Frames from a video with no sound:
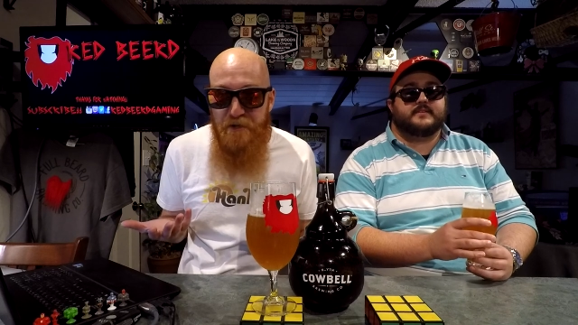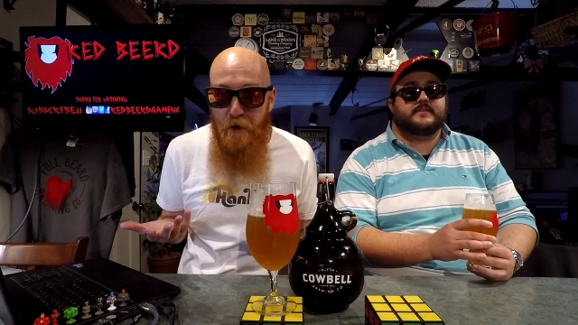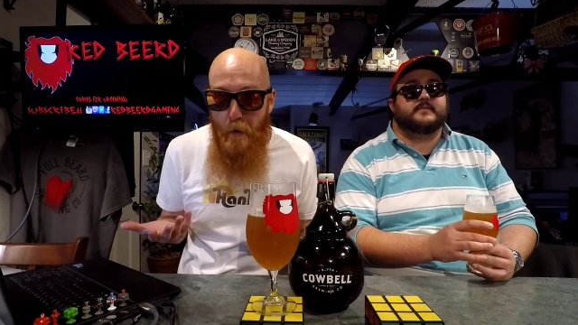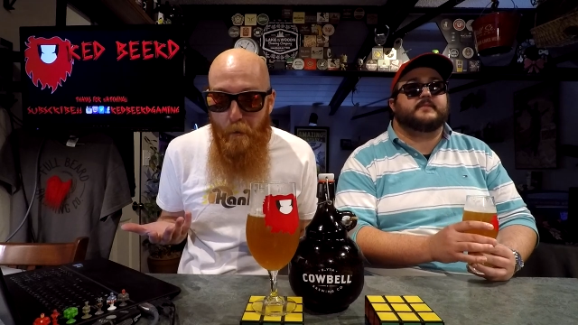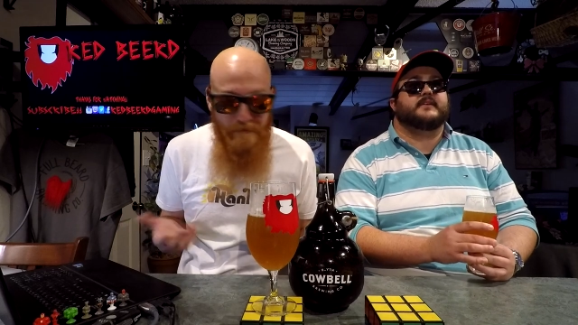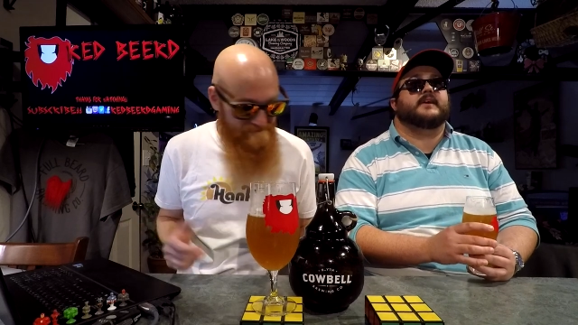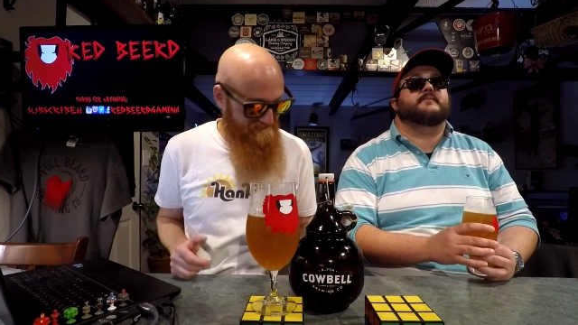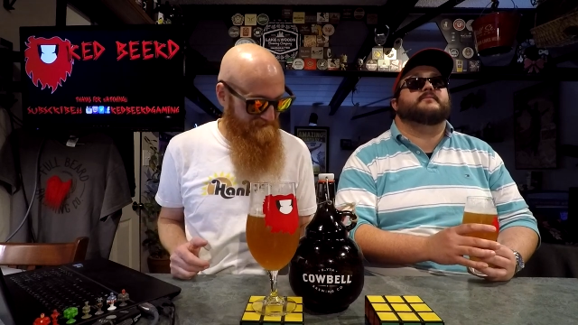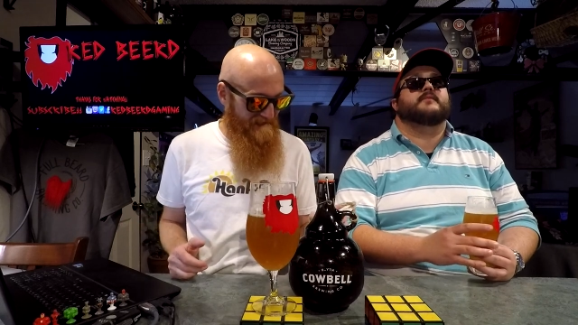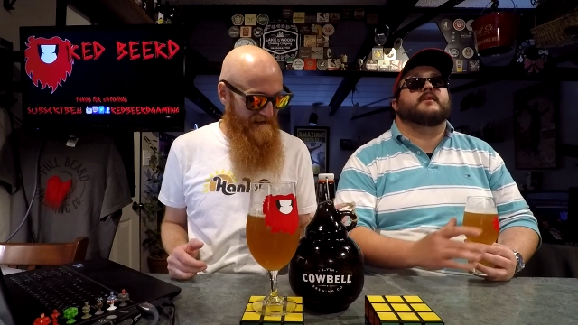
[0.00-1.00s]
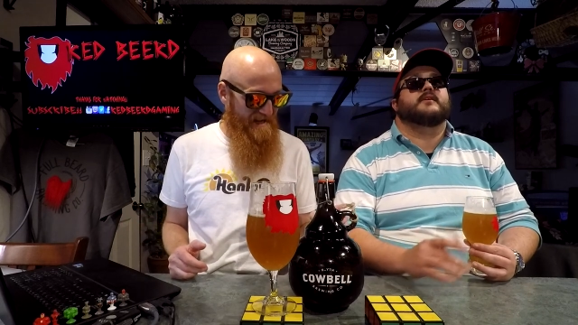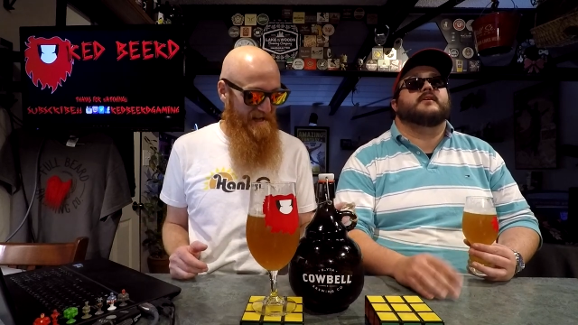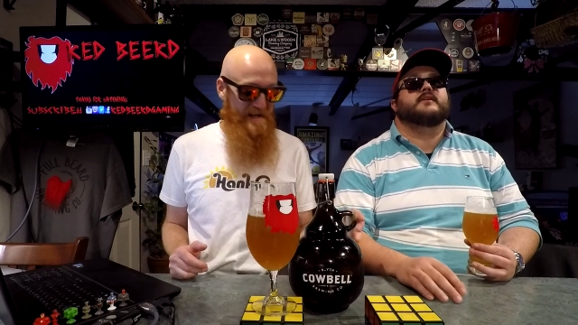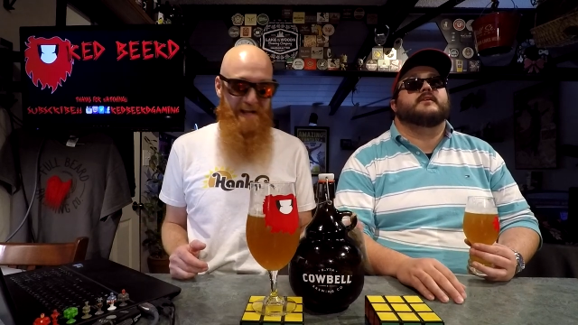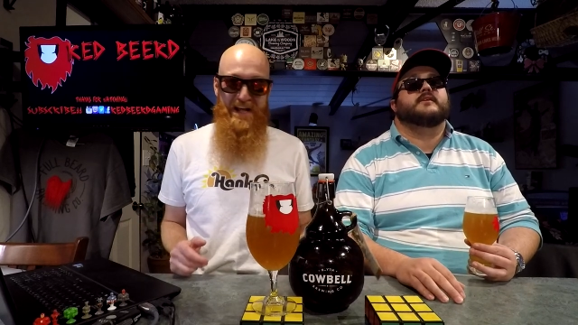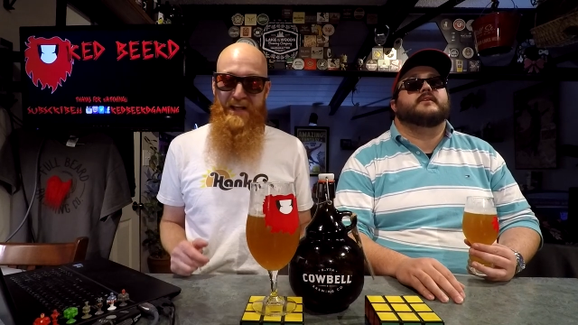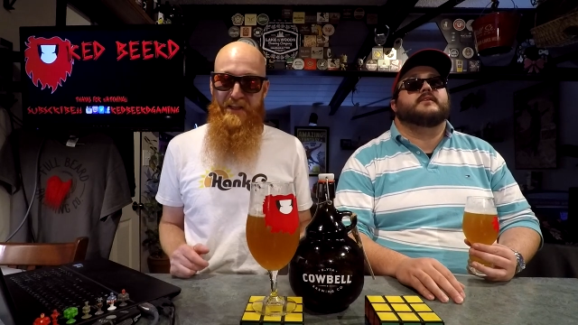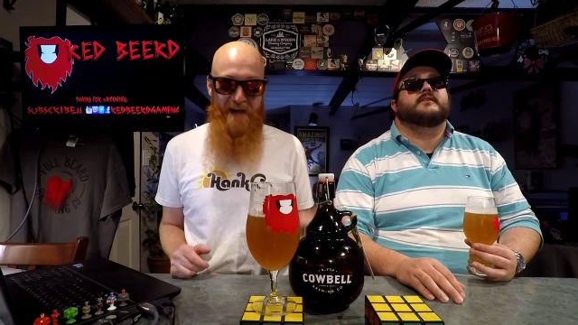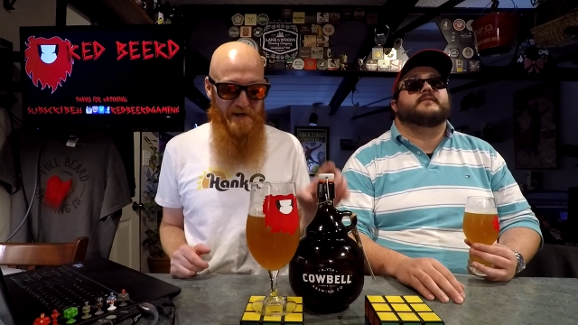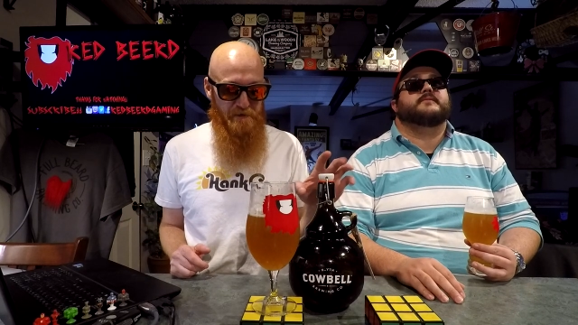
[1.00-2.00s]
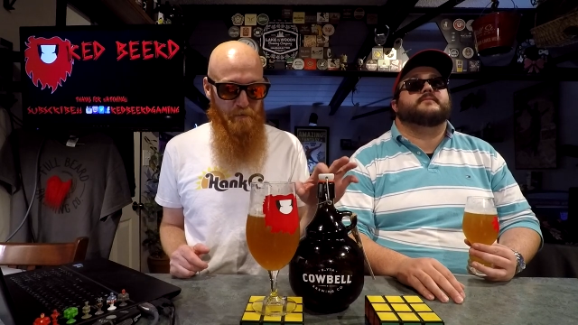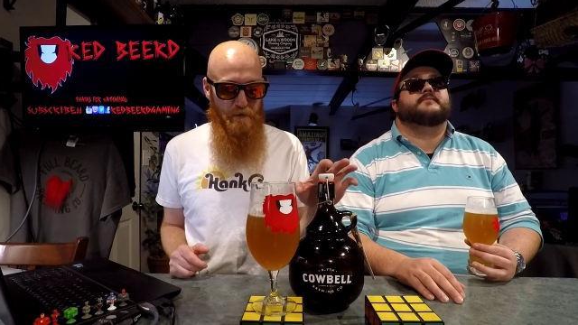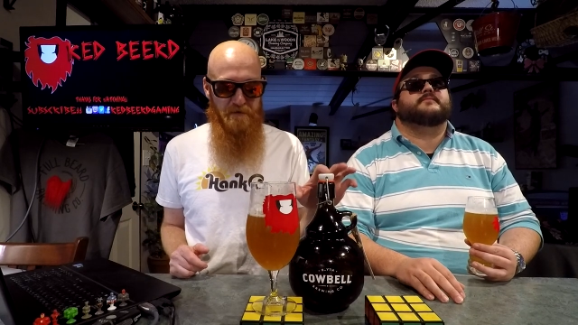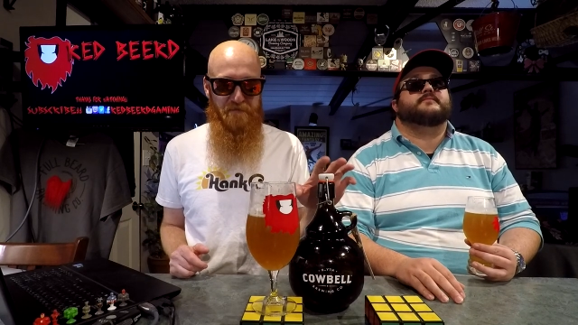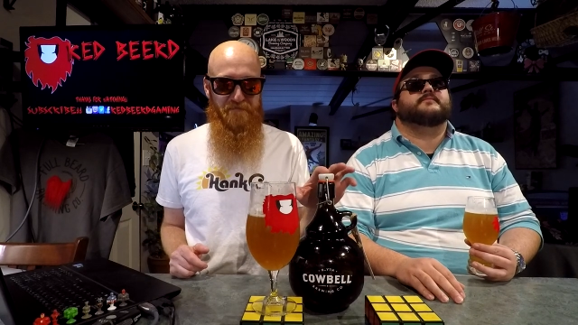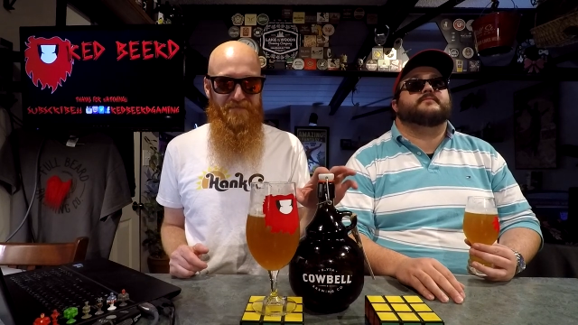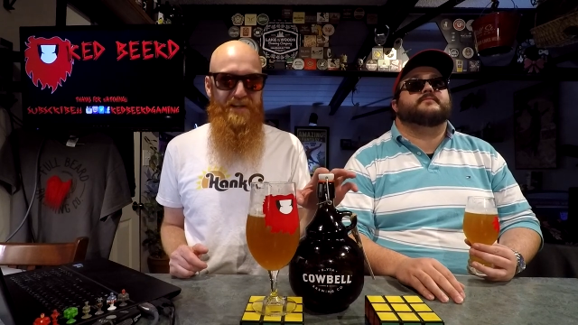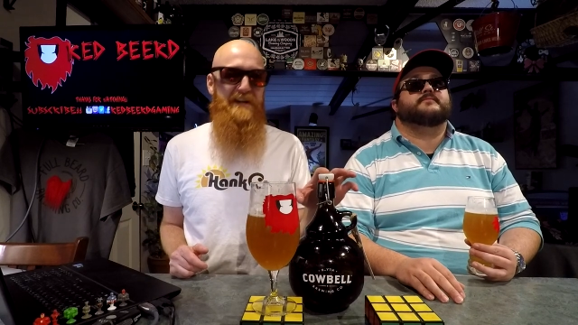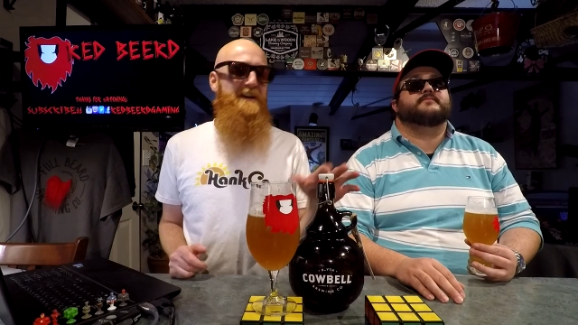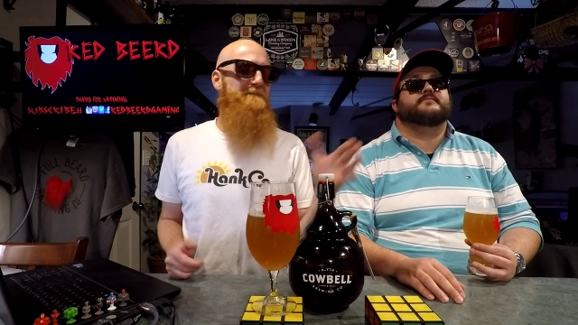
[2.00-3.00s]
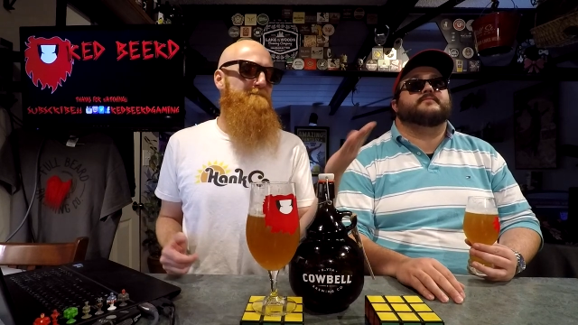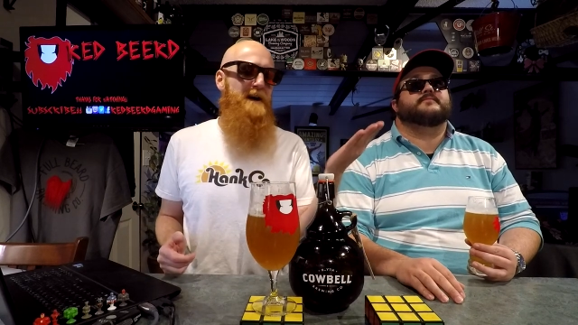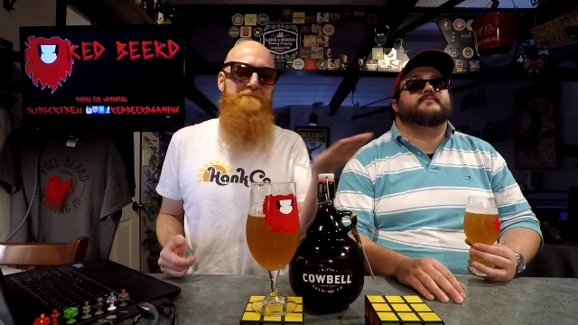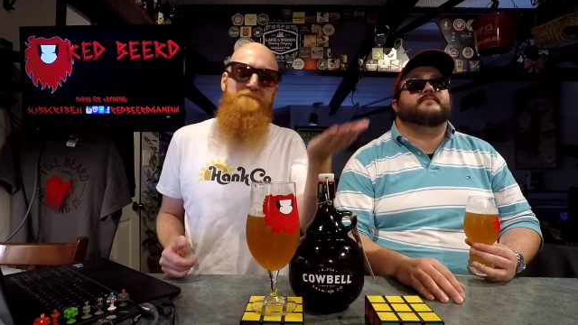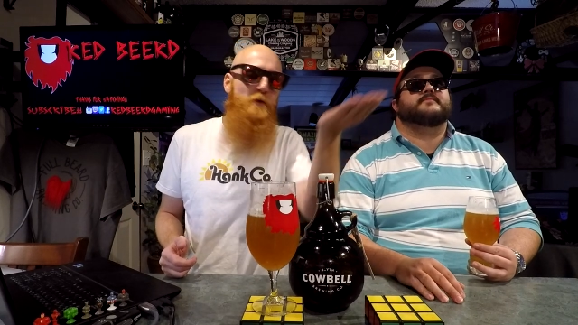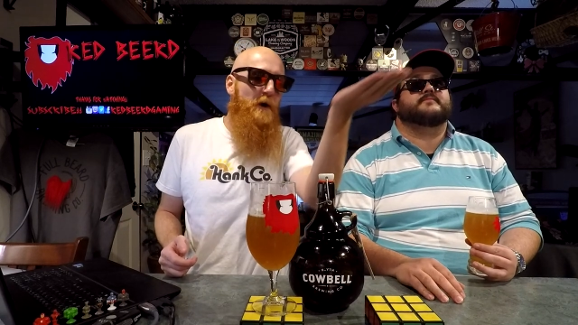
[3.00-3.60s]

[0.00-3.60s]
Speaker 1: ago. Like, that is one of uh, New